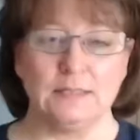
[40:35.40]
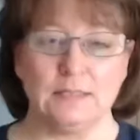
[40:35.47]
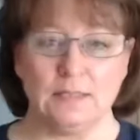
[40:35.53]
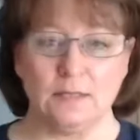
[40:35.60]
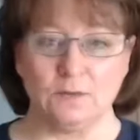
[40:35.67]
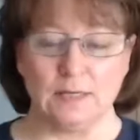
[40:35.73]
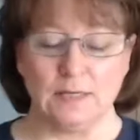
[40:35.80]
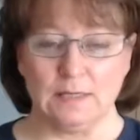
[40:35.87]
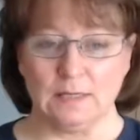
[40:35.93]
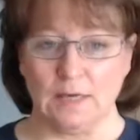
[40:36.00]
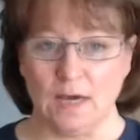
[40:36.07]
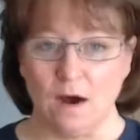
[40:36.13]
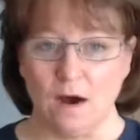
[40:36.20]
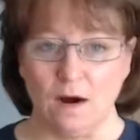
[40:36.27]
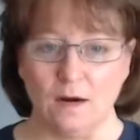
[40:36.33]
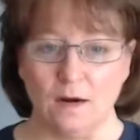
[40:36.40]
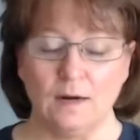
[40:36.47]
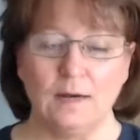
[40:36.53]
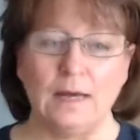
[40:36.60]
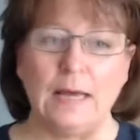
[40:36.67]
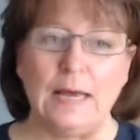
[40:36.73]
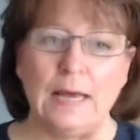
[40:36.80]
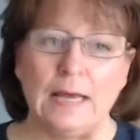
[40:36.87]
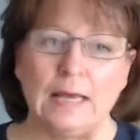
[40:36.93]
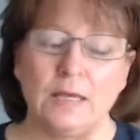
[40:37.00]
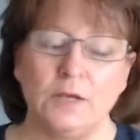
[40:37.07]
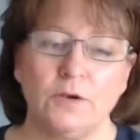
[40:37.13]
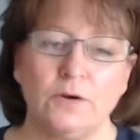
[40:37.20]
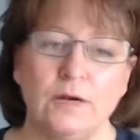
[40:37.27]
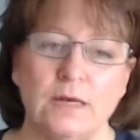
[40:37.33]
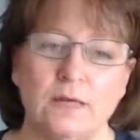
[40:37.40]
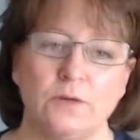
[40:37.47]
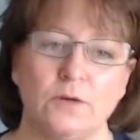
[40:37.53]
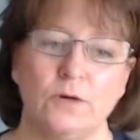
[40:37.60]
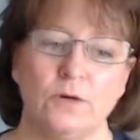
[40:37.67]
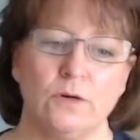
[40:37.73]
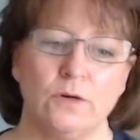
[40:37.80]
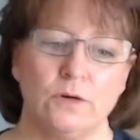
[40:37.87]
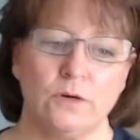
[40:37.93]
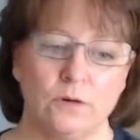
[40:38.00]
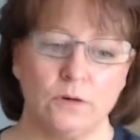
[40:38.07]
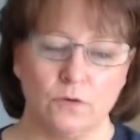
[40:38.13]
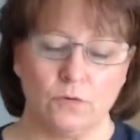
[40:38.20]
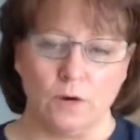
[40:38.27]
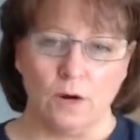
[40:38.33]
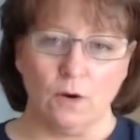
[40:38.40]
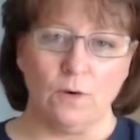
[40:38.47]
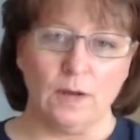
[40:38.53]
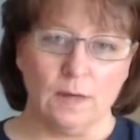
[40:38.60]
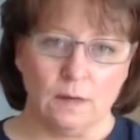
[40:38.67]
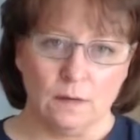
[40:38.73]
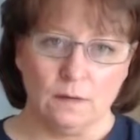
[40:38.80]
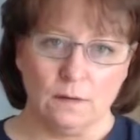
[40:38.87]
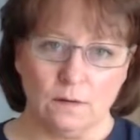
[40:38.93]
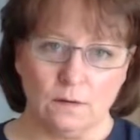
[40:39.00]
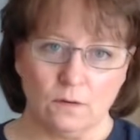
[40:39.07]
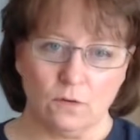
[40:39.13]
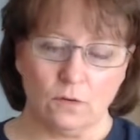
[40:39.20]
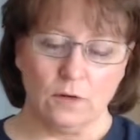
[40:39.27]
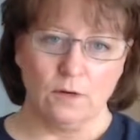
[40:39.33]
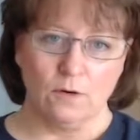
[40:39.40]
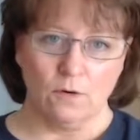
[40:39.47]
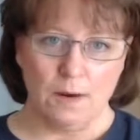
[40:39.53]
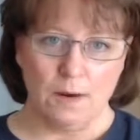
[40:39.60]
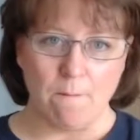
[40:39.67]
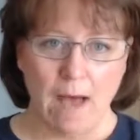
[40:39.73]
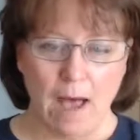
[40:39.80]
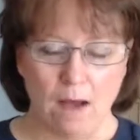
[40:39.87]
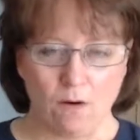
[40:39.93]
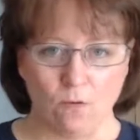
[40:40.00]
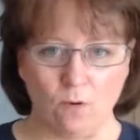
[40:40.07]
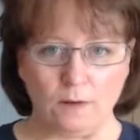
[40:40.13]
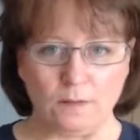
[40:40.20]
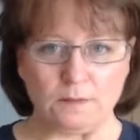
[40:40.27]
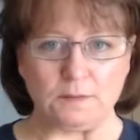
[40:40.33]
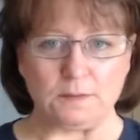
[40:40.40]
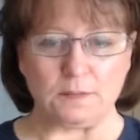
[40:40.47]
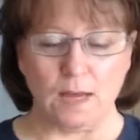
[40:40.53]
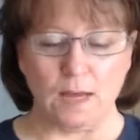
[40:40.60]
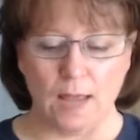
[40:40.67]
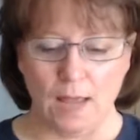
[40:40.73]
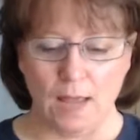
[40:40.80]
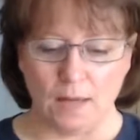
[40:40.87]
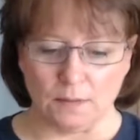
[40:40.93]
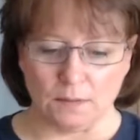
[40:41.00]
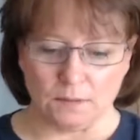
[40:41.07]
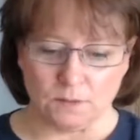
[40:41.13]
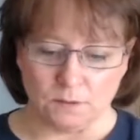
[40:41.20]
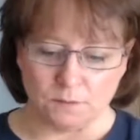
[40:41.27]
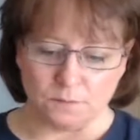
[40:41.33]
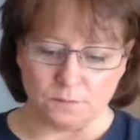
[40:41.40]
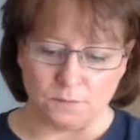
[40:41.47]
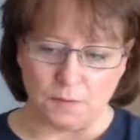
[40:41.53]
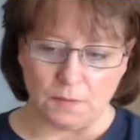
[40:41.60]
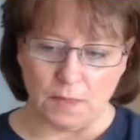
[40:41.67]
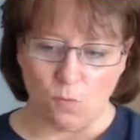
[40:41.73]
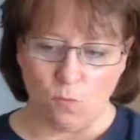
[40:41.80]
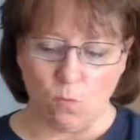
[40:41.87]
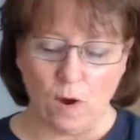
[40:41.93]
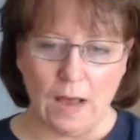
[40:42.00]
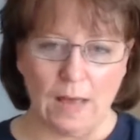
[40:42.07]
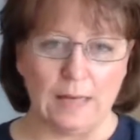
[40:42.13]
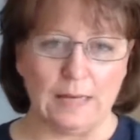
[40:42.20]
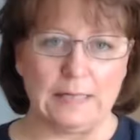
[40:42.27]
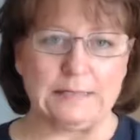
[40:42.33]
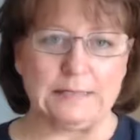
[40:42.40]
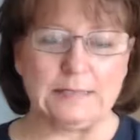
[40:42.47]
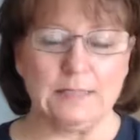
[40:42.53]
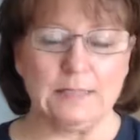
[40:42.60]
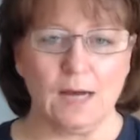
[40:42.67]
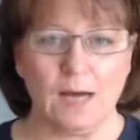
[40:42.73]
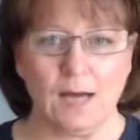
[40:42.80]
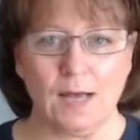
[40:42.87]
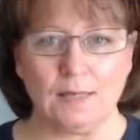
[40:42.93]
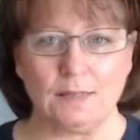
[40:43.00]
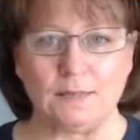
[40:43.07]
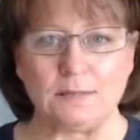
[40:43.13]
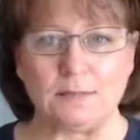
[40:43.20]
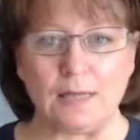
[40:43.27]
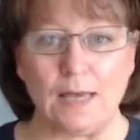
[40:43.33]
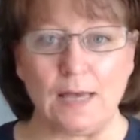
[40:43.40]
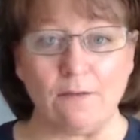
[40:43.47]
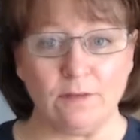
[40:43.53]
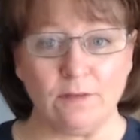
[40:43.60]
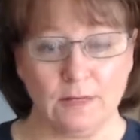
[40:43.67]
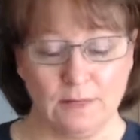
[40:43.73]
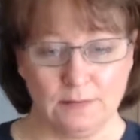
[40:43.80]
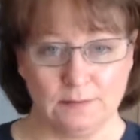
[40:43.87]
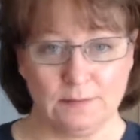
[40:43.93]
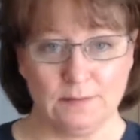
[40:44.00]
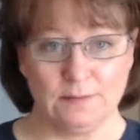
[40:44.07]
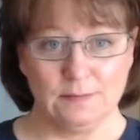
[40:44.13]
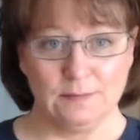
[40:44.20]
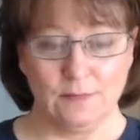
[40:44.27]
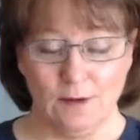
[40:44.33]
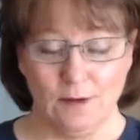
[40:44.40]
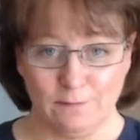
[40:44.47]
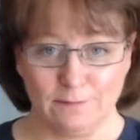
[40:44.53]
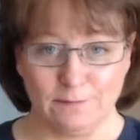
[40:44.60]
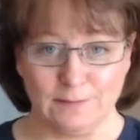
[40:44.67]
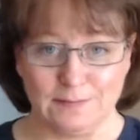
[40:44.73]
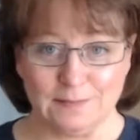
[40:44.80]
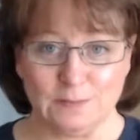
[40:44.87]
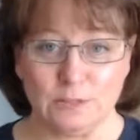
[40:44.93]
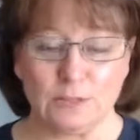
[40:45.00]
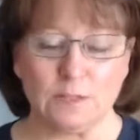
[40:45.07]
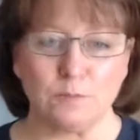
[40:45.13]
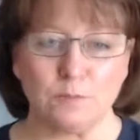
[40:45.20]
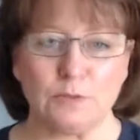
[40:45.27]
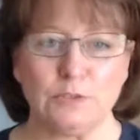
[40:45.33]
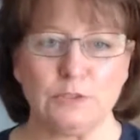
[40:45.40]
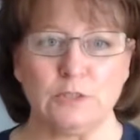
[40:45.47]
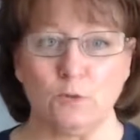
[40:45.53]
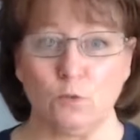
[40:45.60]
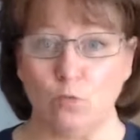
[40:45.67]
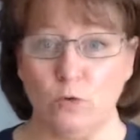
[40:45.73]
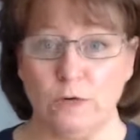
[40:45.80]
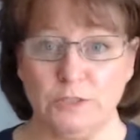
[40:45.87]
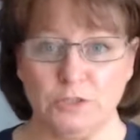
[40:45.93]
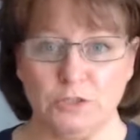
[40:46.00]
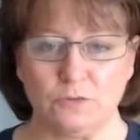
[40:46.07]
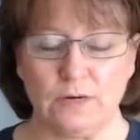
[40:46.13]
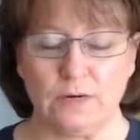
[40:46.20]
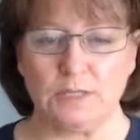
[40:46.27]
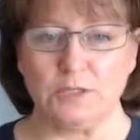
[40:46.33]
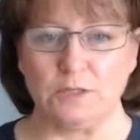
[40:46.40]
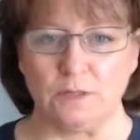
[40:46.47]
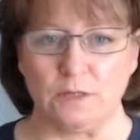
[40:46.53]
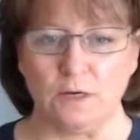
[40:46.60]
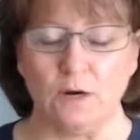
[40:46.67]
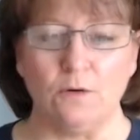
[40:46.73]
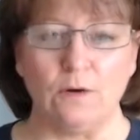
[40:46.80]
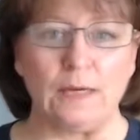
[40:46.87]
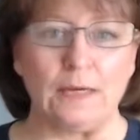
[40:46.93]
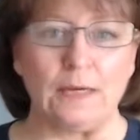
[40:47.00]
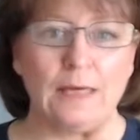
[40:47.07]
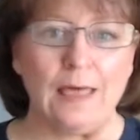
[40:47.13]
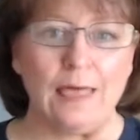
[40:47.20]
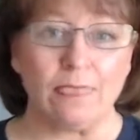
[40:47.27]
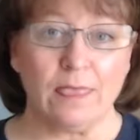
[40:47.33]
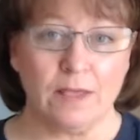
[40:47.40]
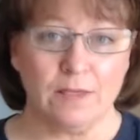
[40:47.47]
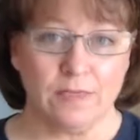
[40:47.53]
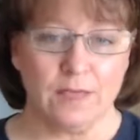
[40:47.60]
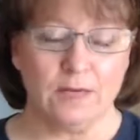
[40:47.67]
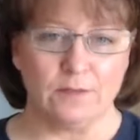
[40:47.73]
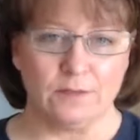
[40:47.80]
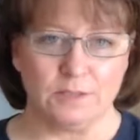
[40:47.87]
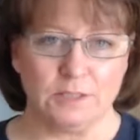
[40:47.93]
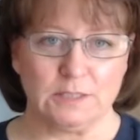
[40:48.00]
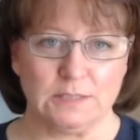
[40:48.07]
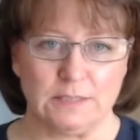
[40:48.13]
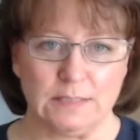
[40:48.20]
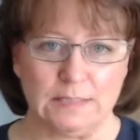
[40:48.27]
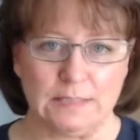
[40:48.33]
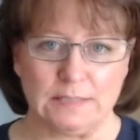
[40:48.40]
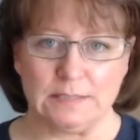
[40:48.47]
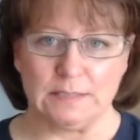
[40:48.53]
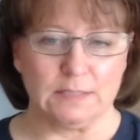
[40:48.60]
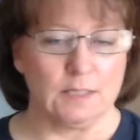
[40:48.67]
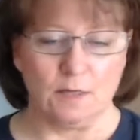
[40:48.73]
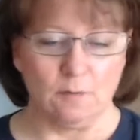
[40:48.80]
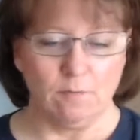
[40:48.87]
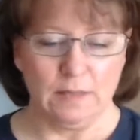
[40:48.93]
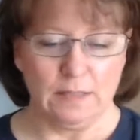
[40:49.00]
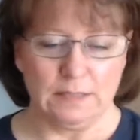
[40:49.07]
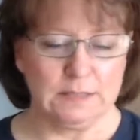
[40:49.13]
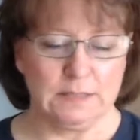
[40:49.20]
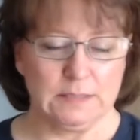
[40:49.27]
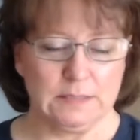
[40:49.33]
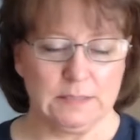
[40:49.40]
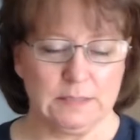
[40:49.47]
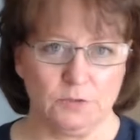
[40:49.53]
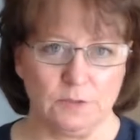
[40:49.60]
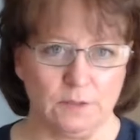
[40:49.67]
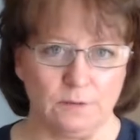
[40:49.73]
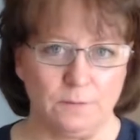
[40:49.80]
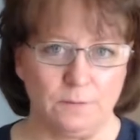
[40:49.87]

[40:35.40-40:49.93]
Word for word: don't think they are. You're either growing or you're going backwards. And while it's not evident often to the person which direction they're going, they think they're just sitting still, but it's not true.